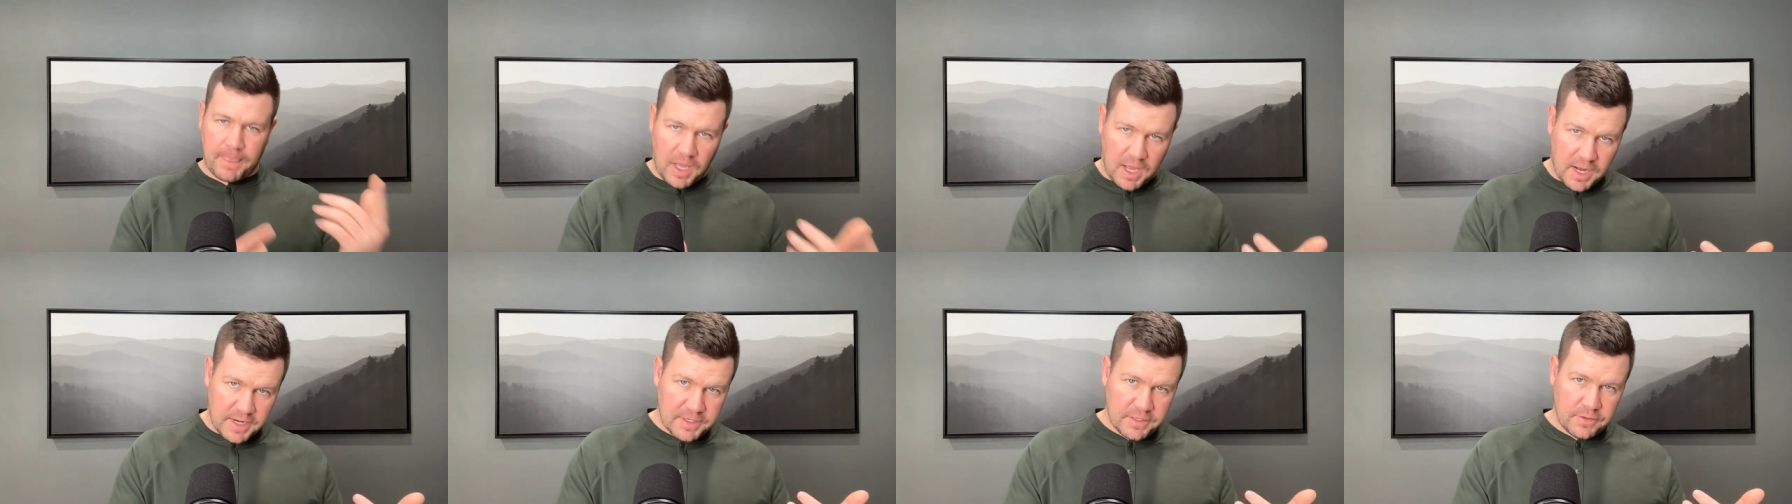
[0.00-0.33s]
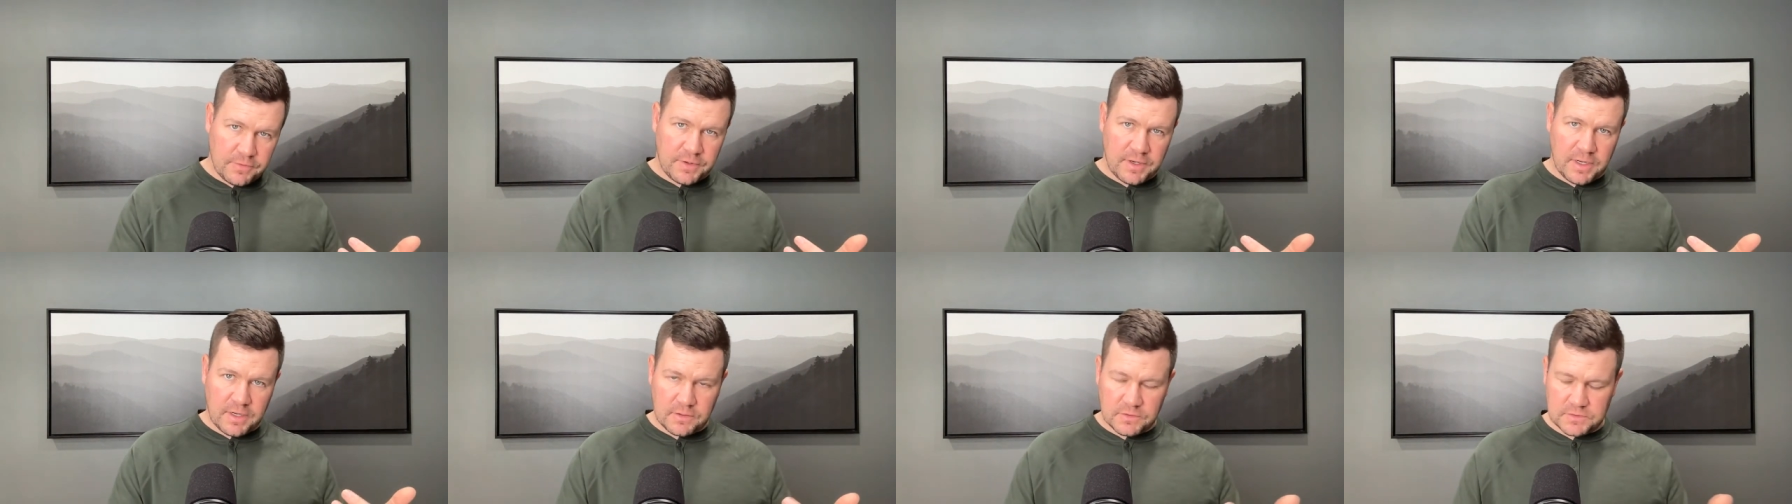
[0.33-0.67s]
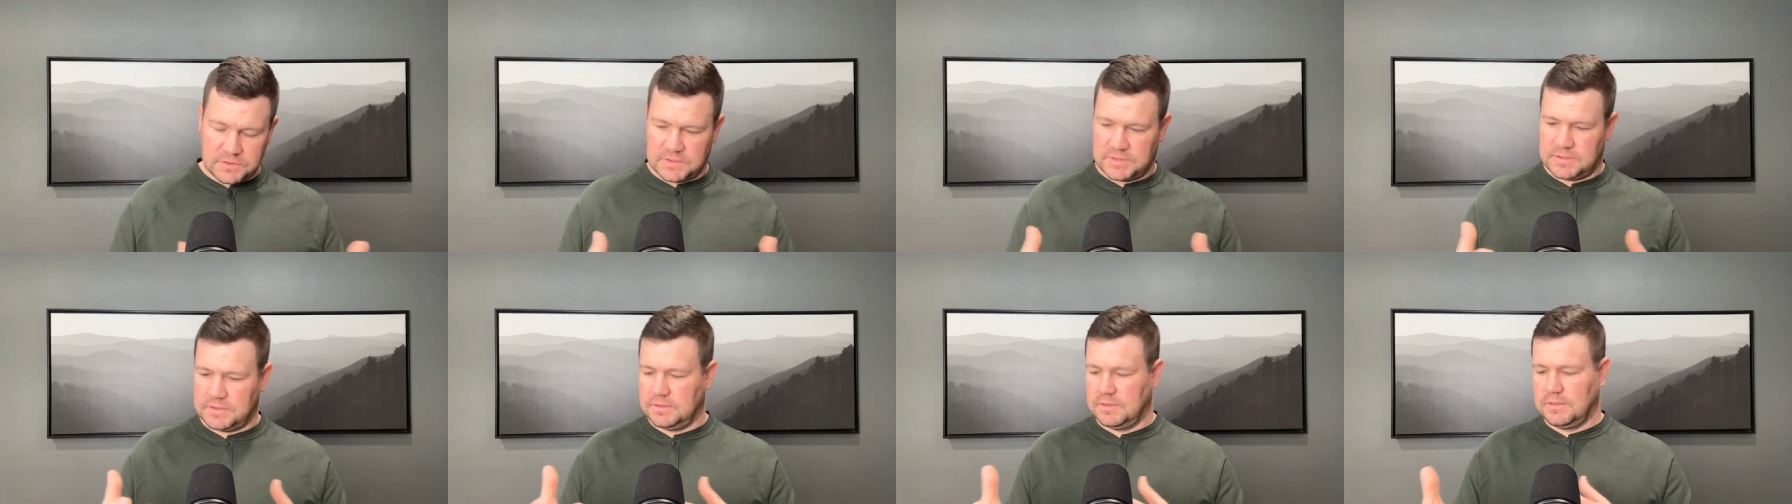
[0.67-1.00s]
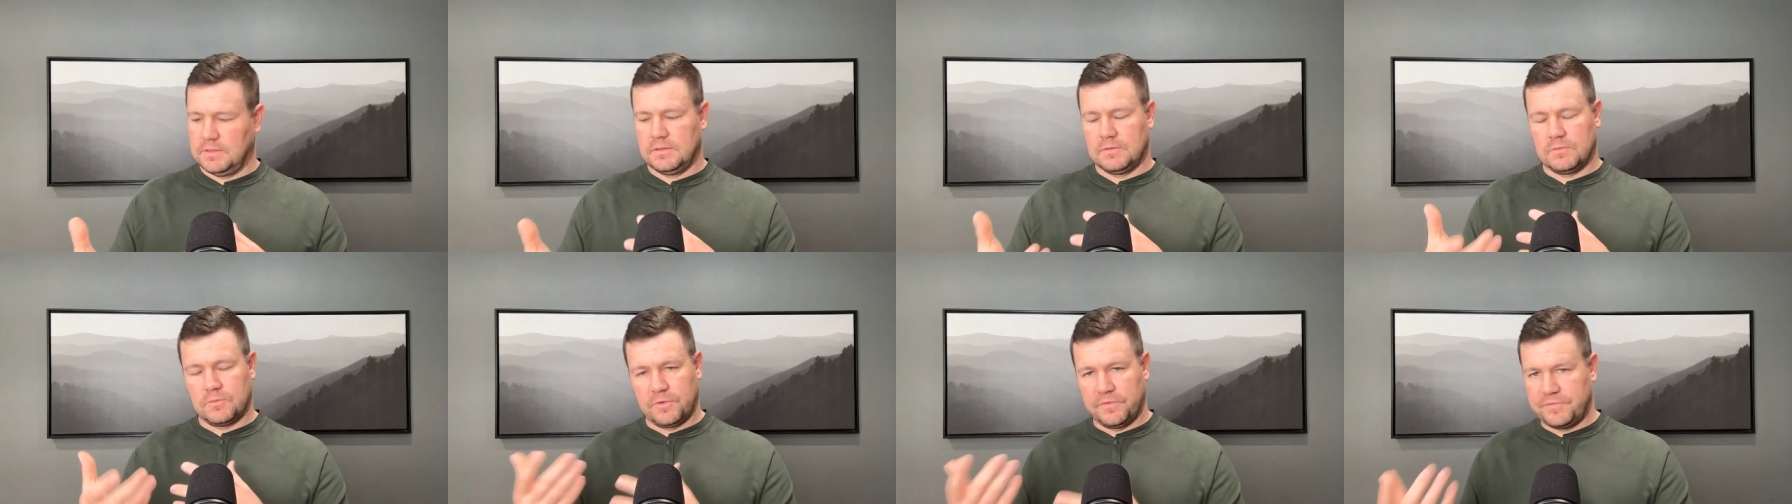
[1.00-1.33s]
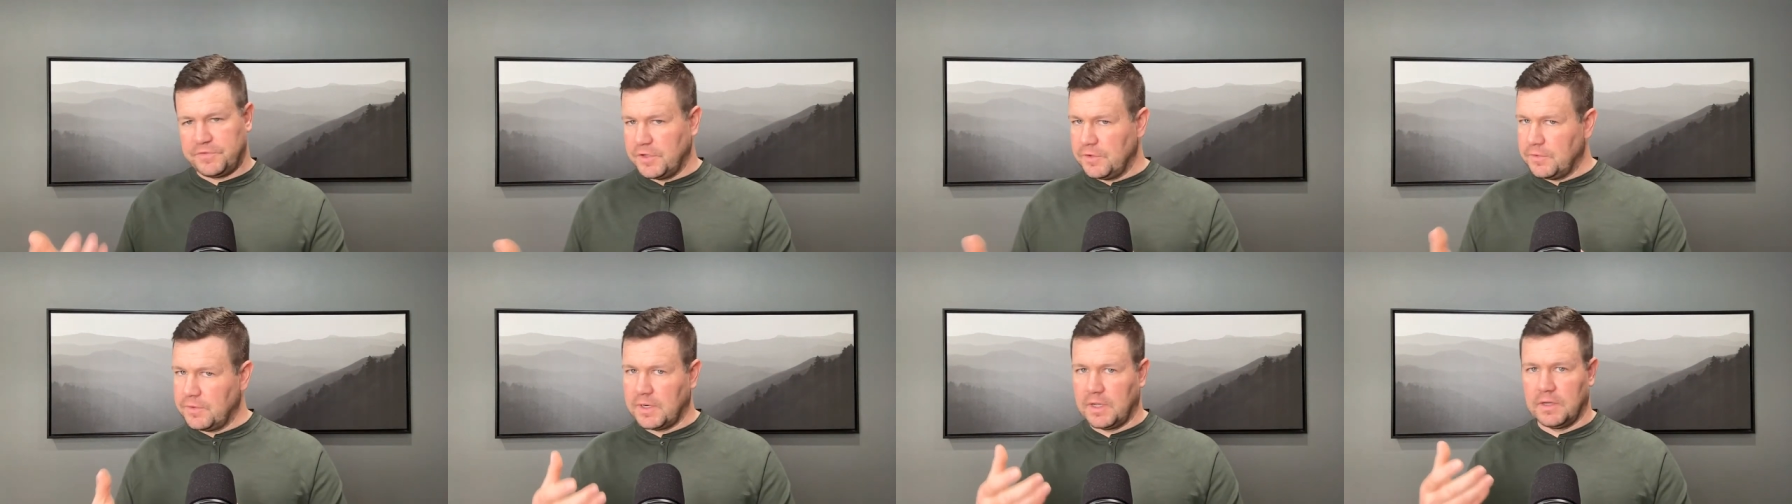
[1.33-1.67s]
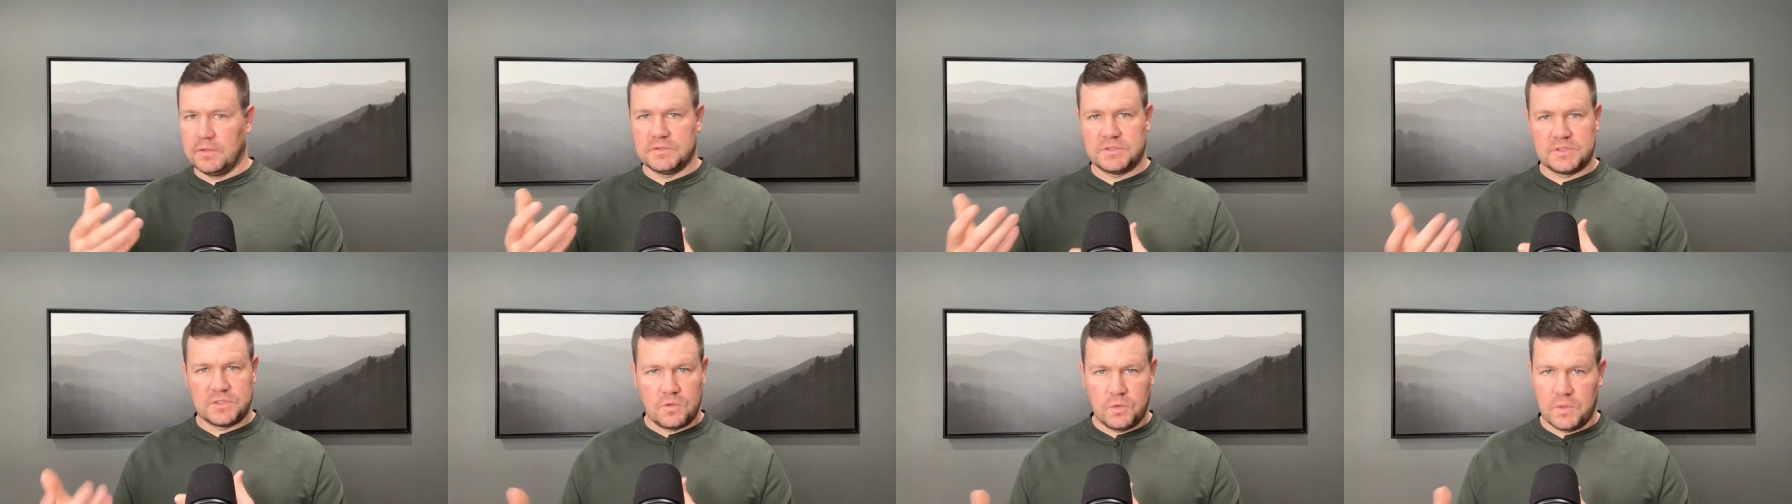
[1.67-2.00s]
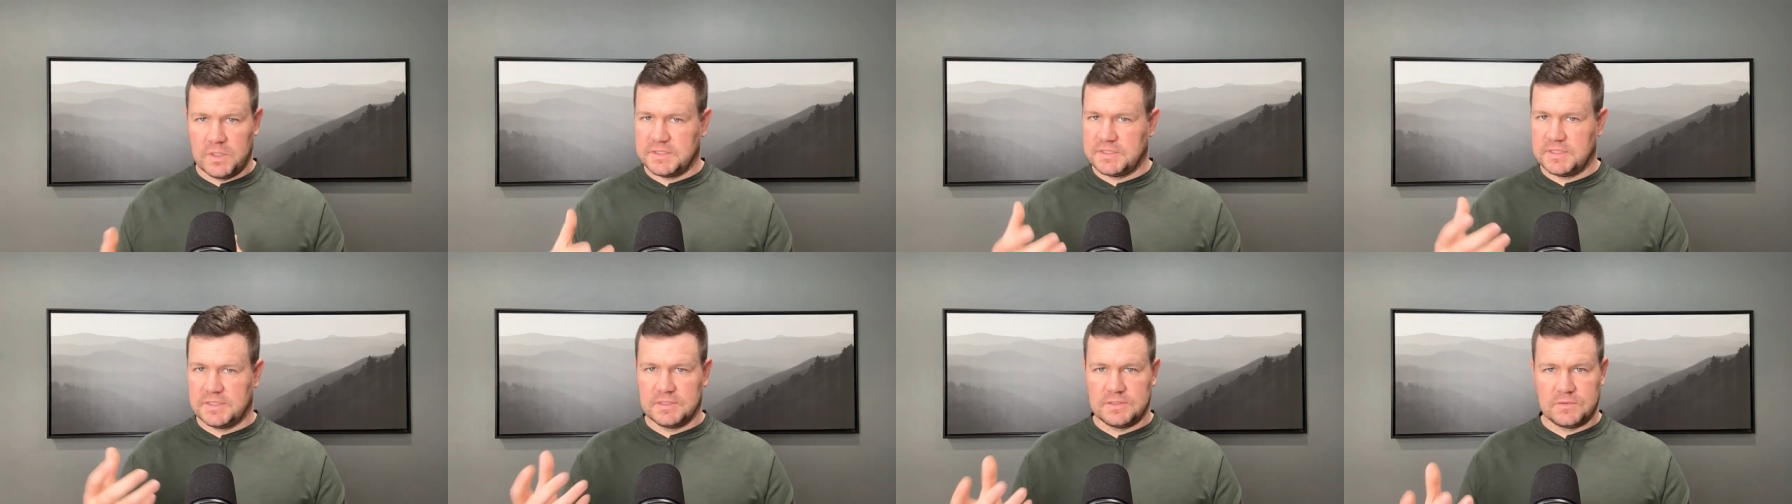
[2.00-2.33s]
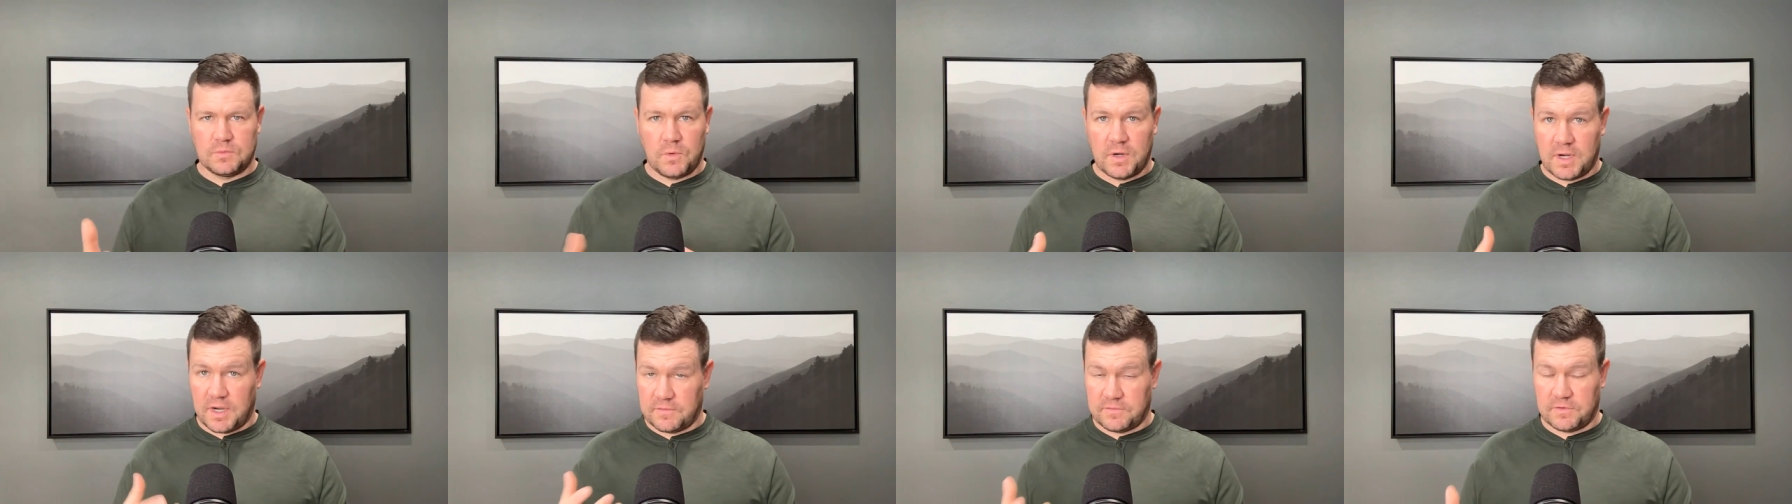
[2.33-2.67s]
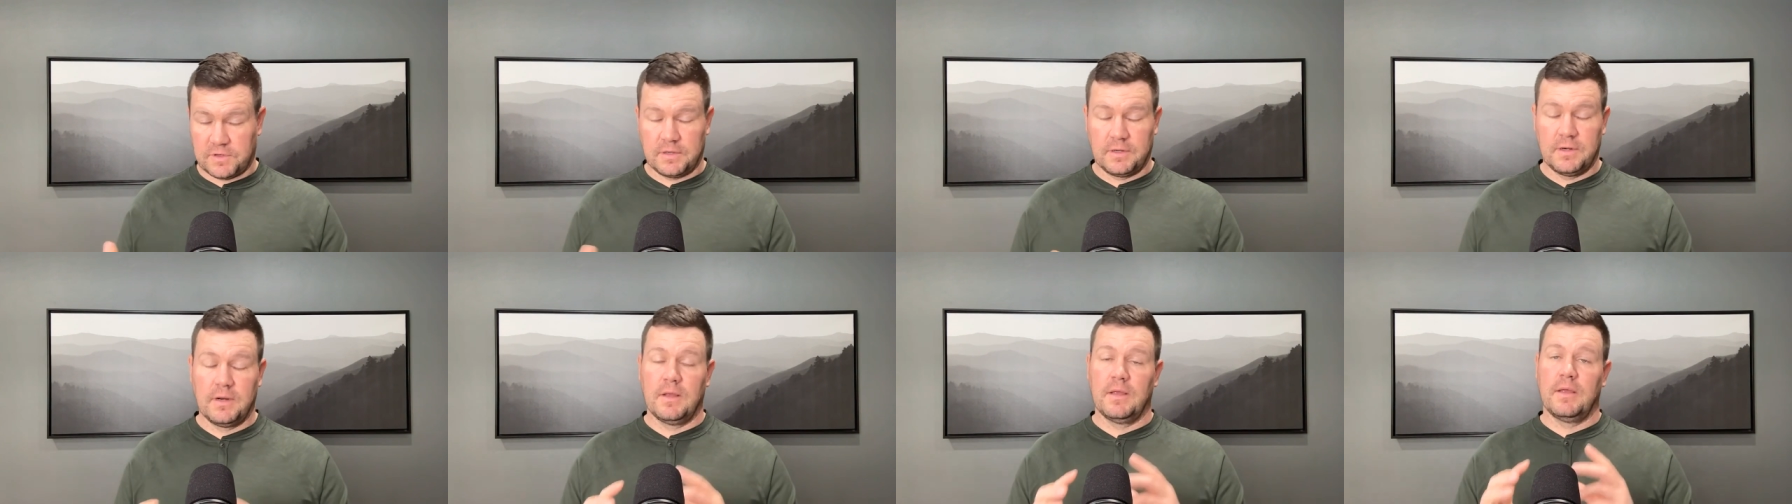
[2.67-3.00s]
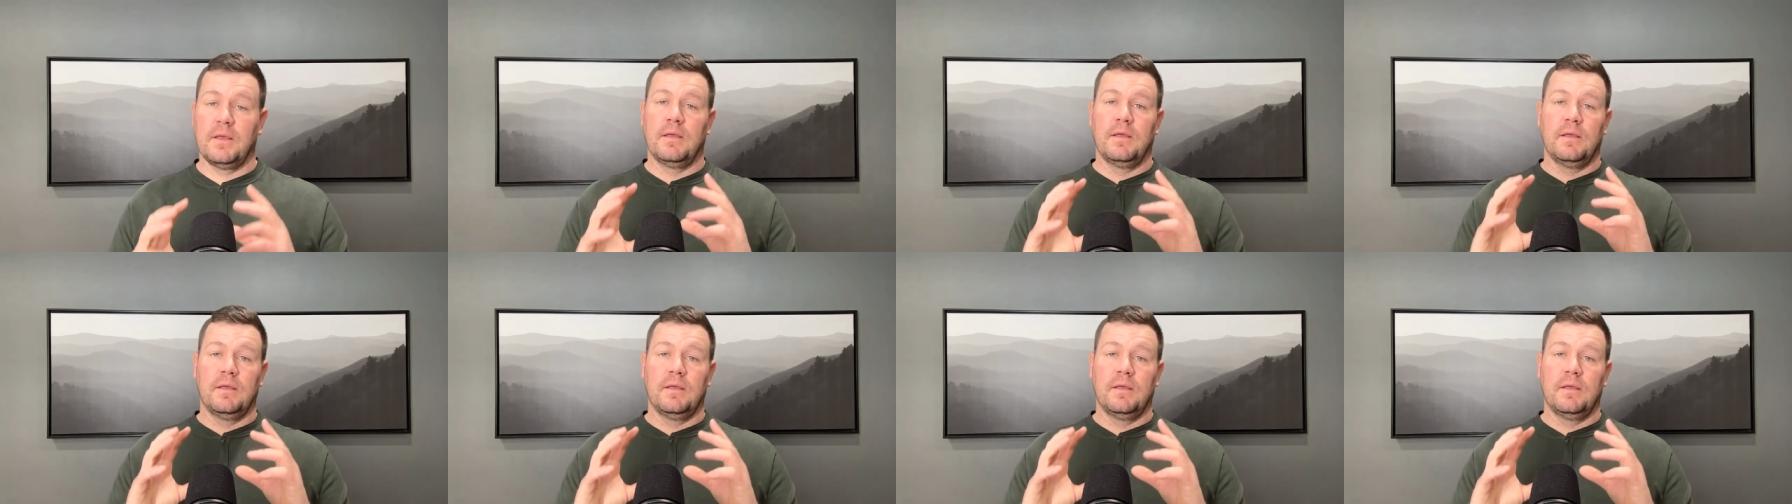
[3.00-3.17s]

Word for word: audio notes, review notes, quizzes, whatever,